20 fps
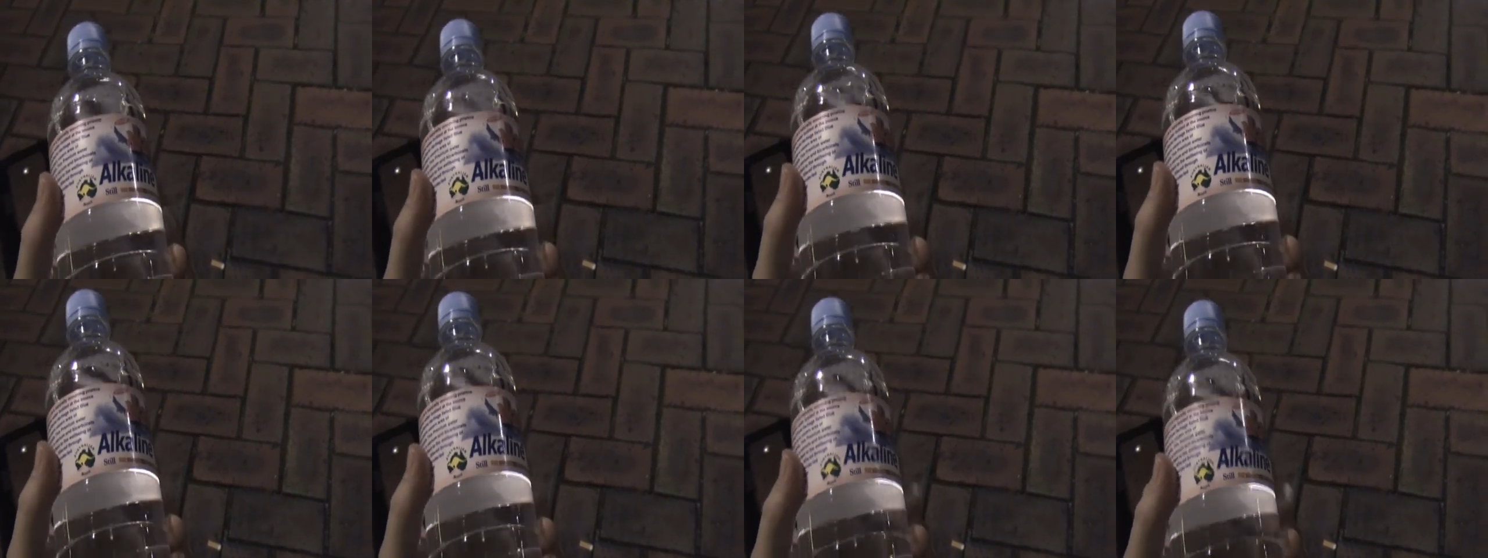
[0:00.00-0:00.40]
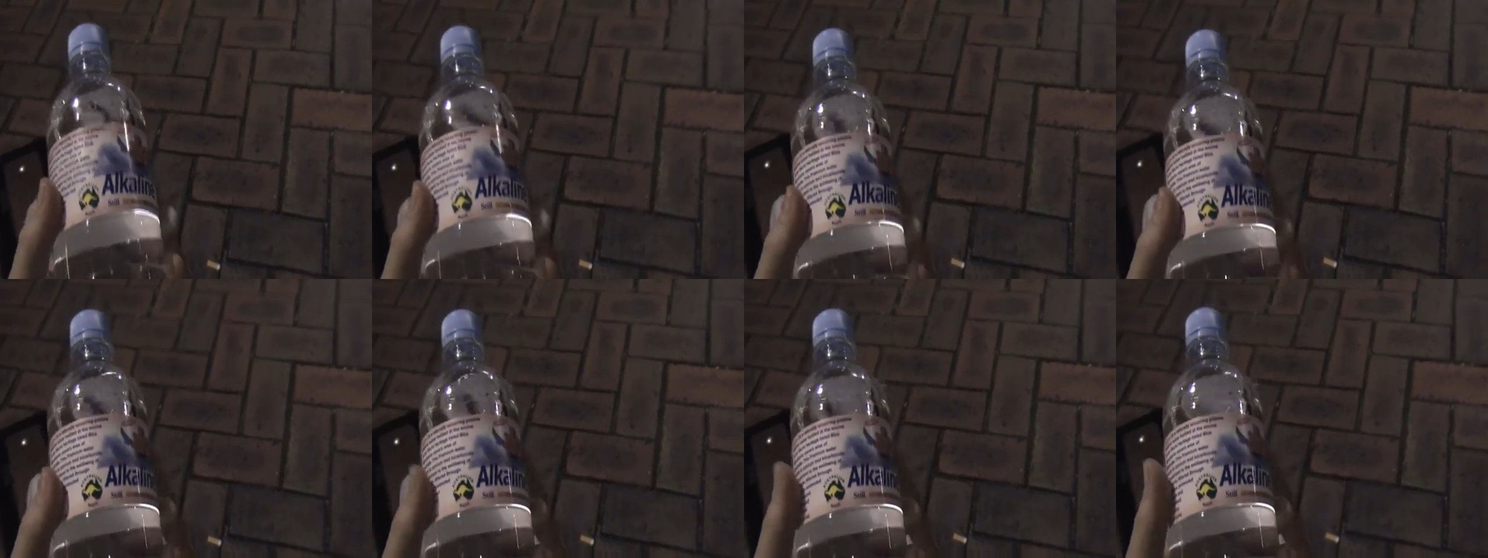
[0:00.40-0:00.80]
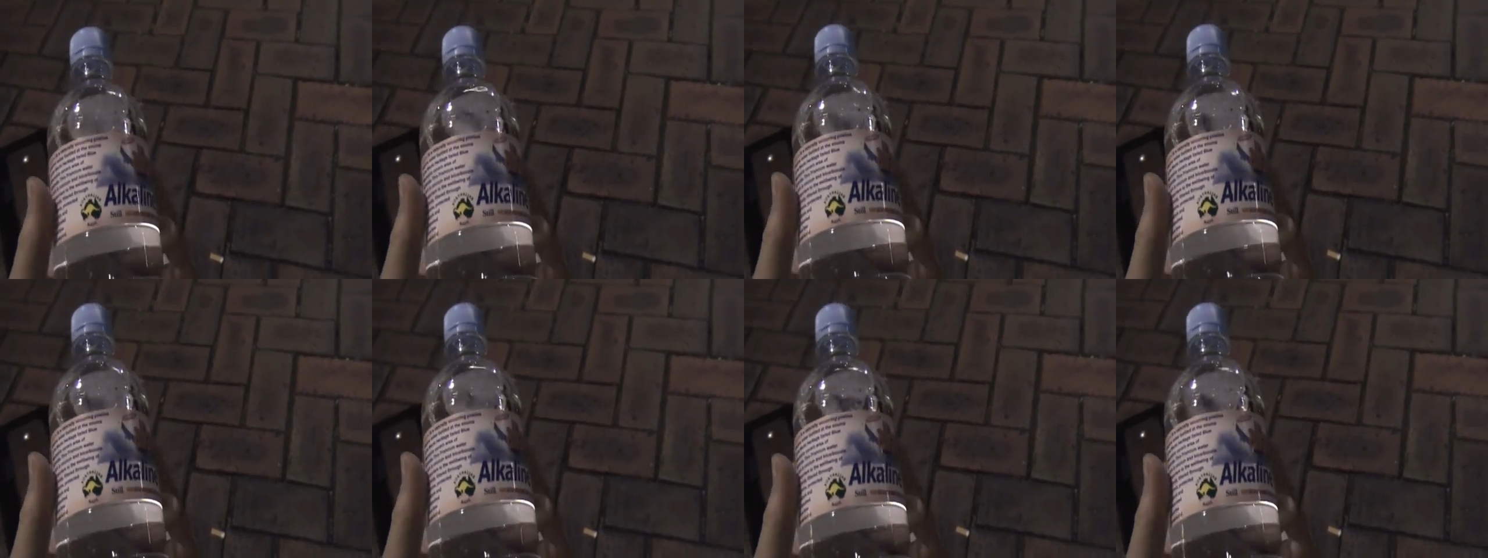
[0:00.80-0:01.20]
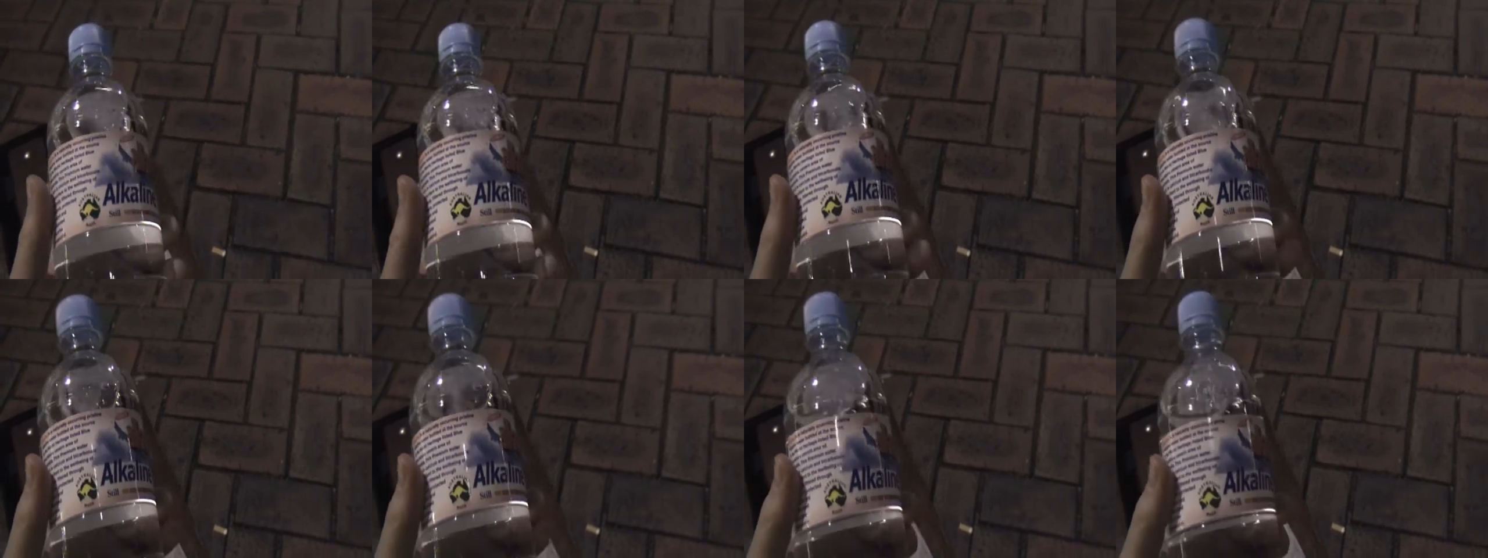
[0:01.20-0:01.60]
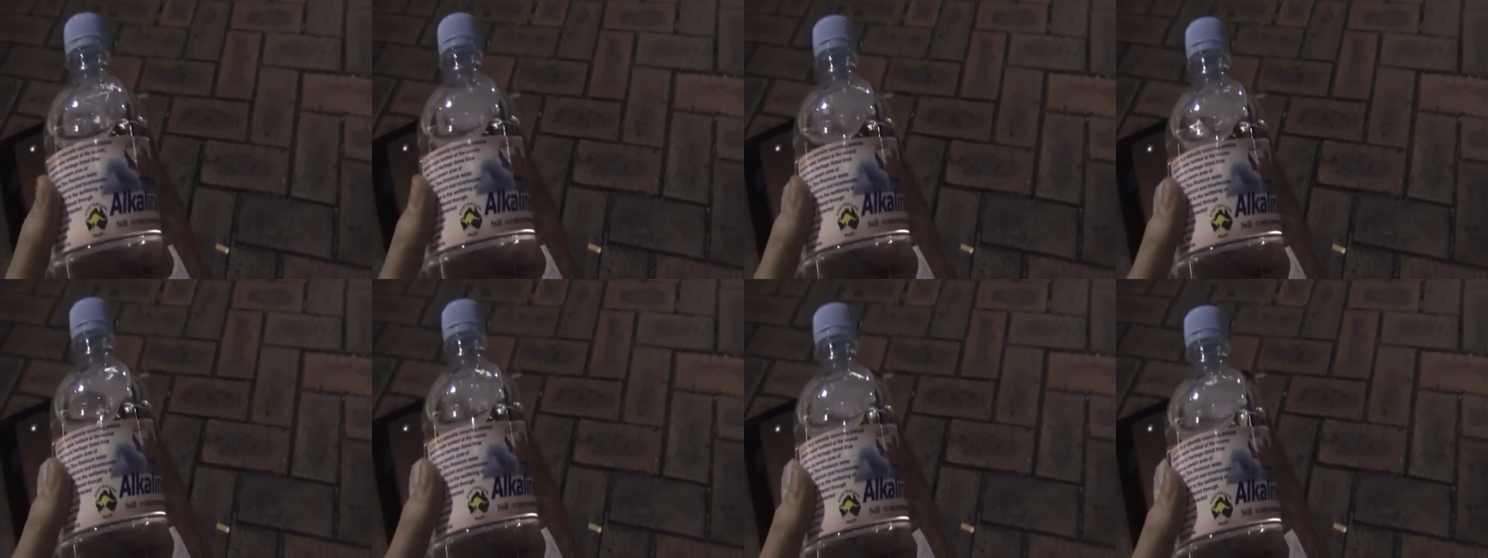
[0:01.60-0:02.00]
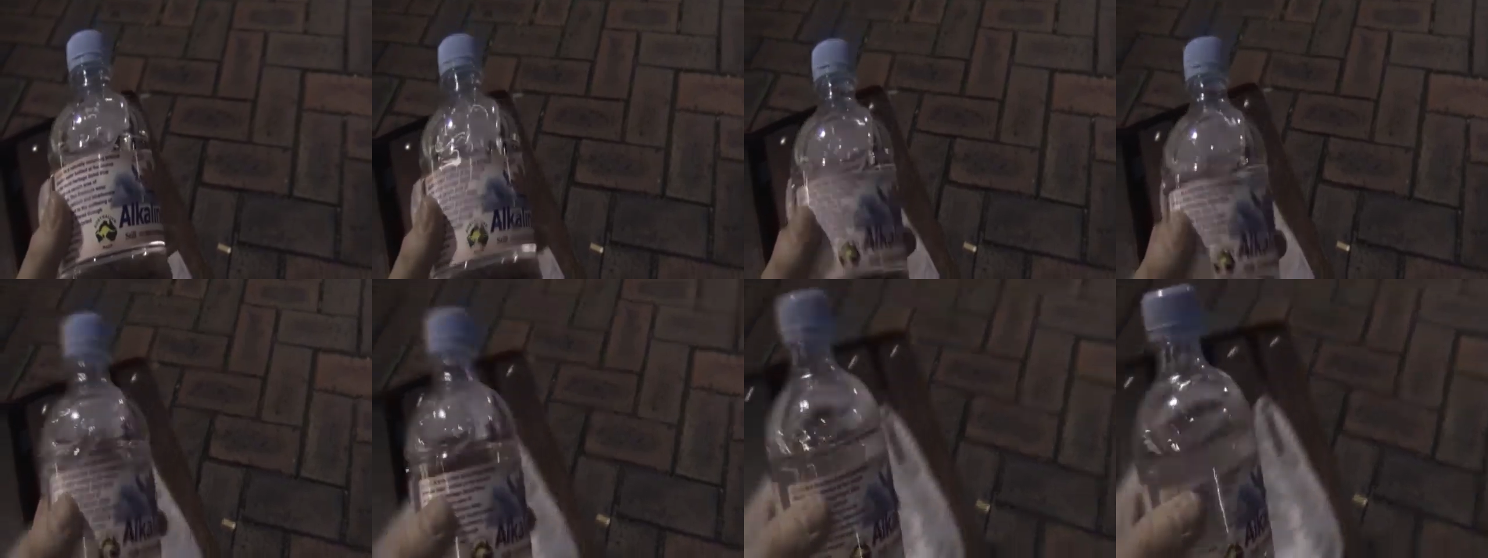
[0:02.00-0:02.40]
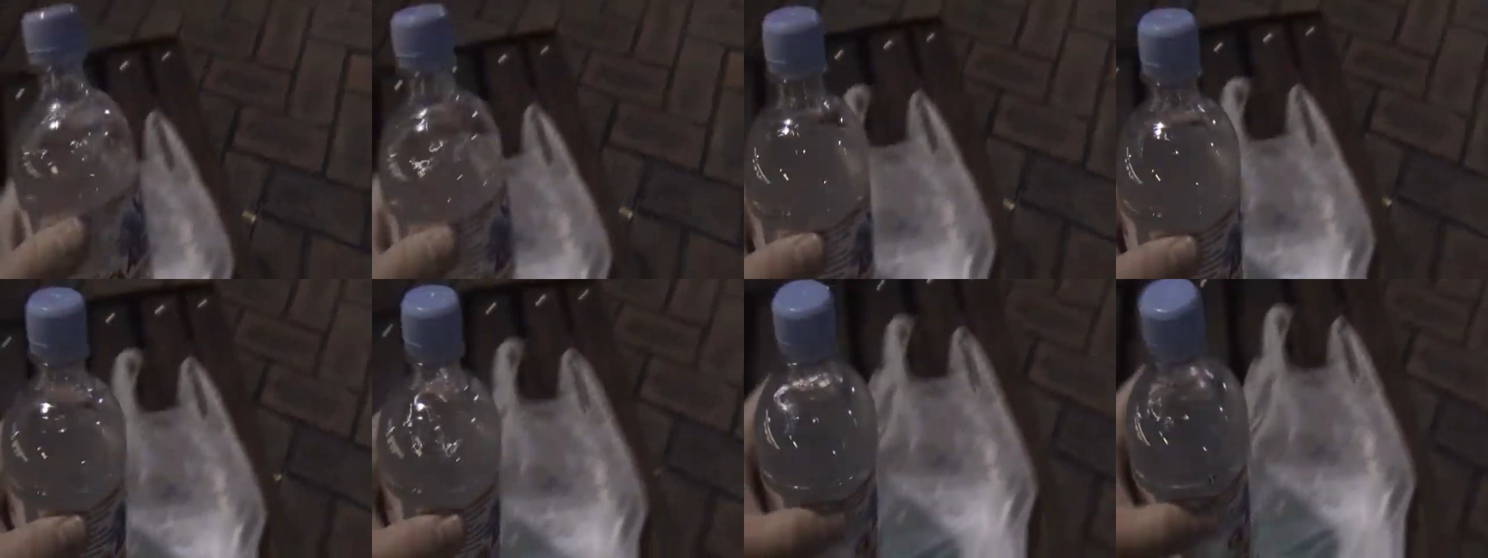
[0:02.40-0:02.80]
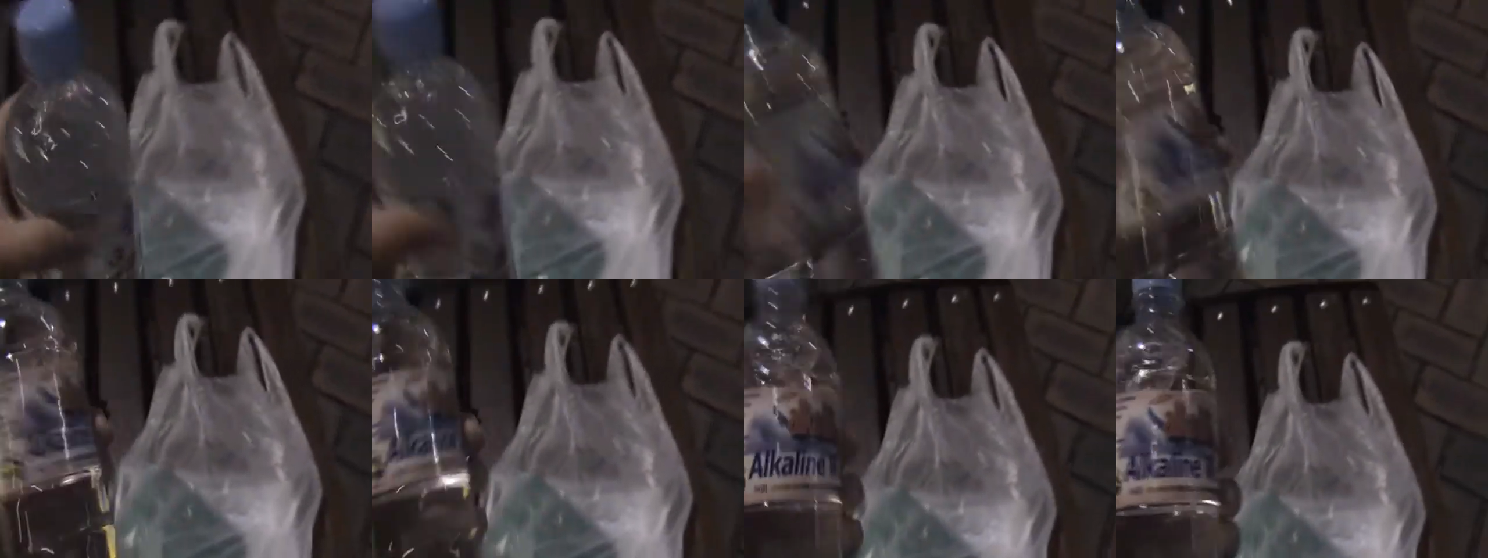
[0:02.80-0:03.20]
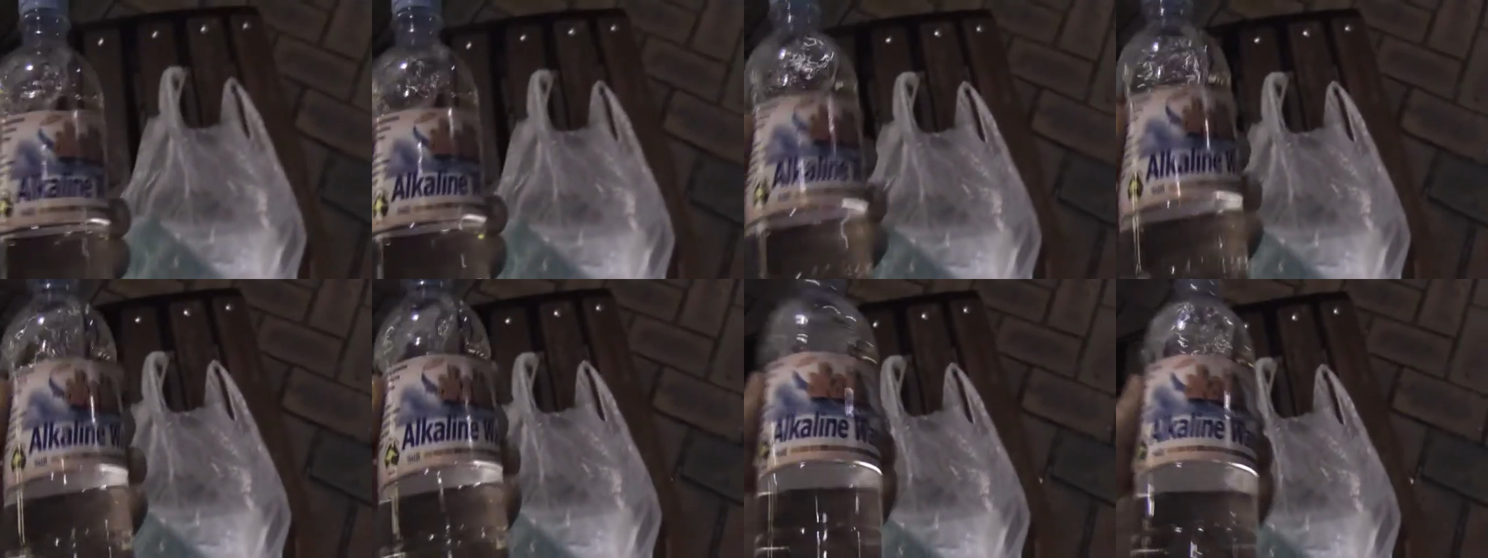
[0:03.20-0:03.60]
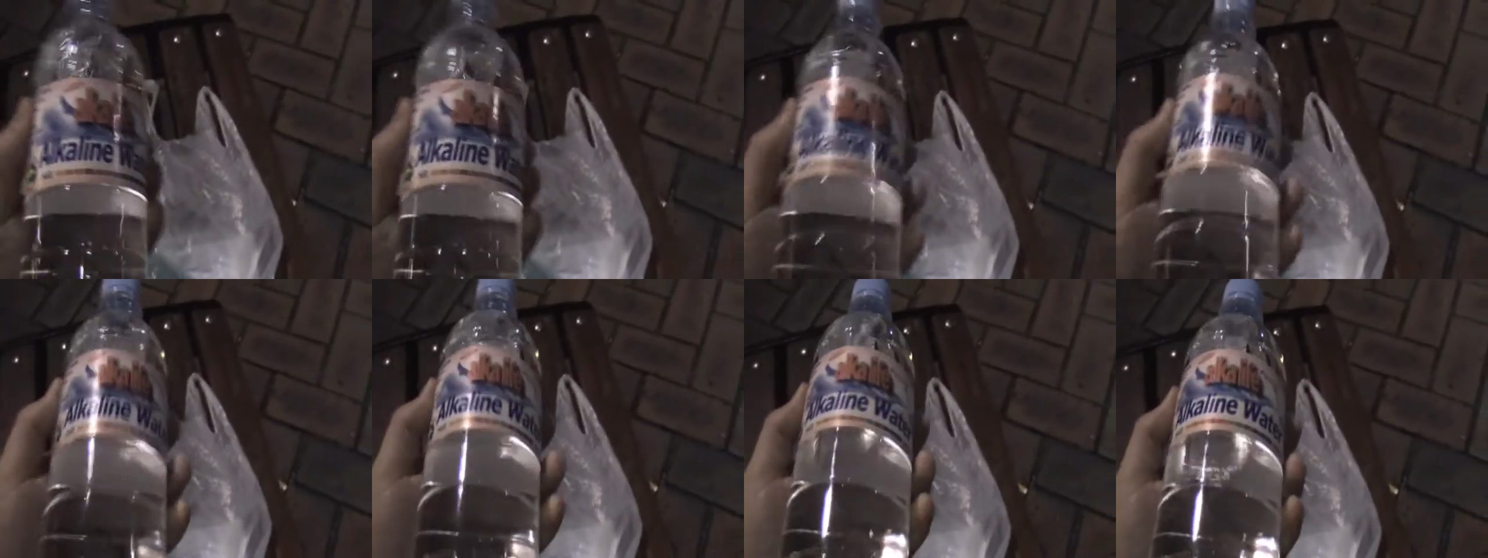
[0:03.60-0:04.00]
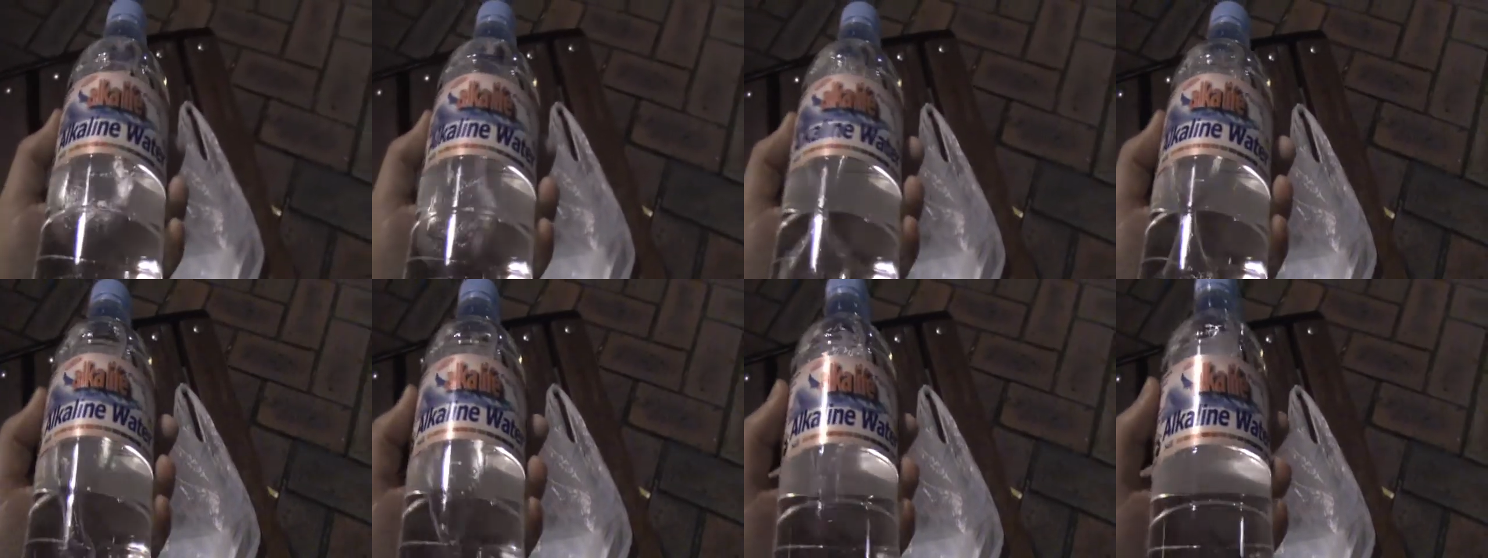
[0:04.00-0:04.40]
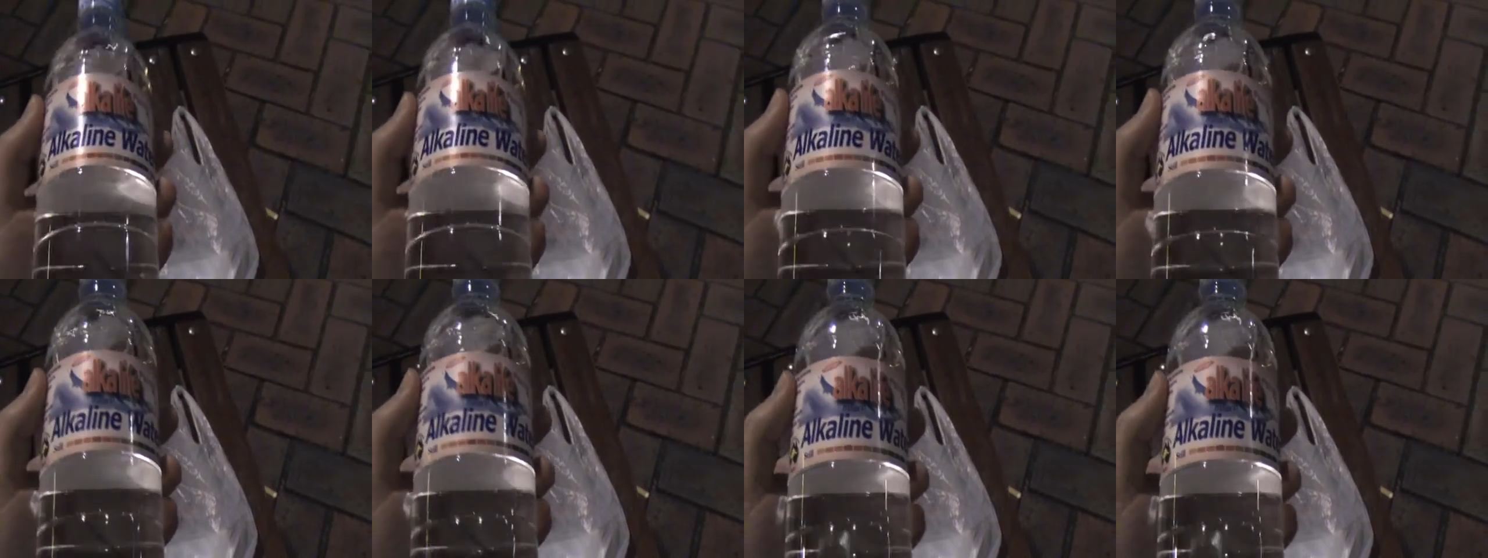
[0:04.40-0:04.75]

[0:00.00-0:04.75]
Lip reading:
(no speaker visible)